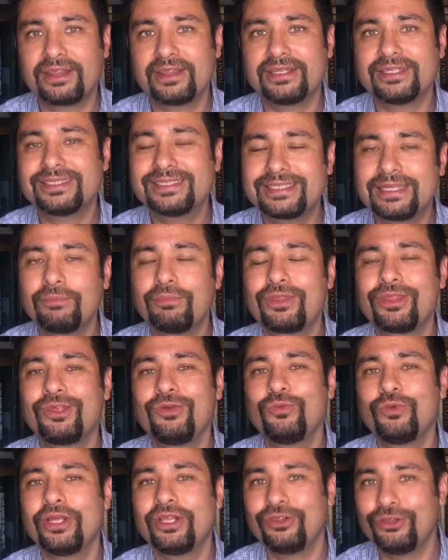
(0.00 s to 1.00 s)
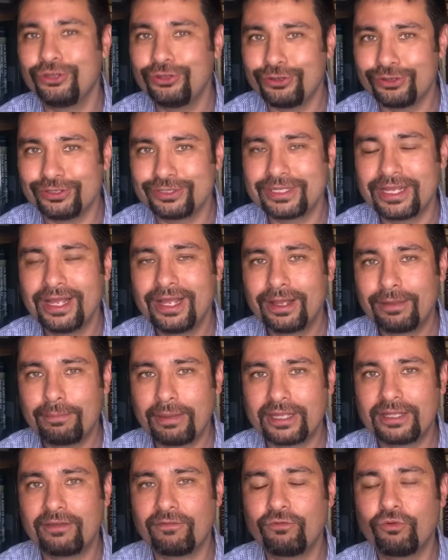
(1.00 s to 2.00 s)
and there's something we lose
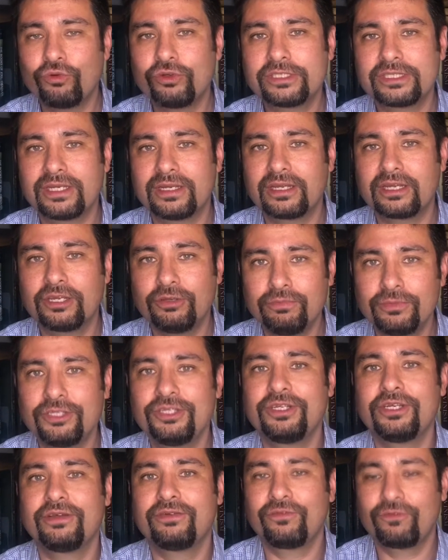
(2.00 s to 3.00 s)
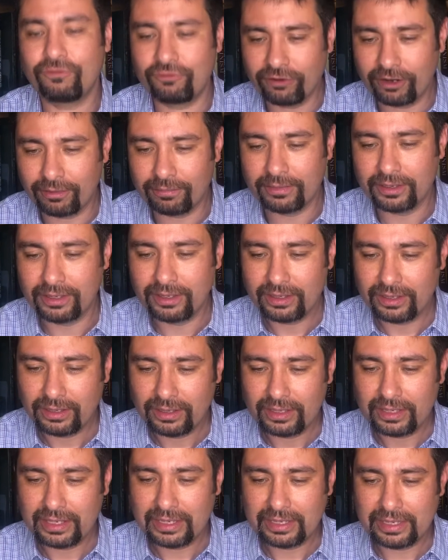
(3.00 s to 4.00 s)
by divorcing communion from
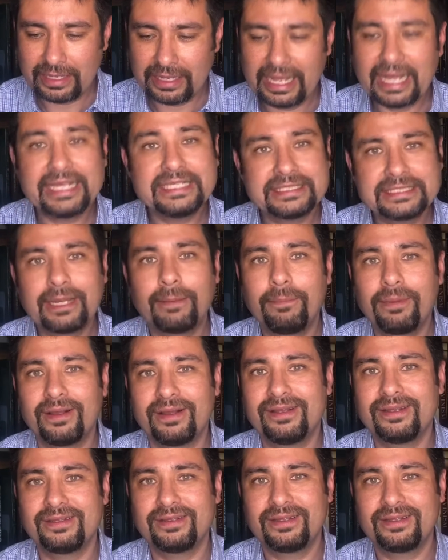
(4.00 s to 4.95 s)
a supper.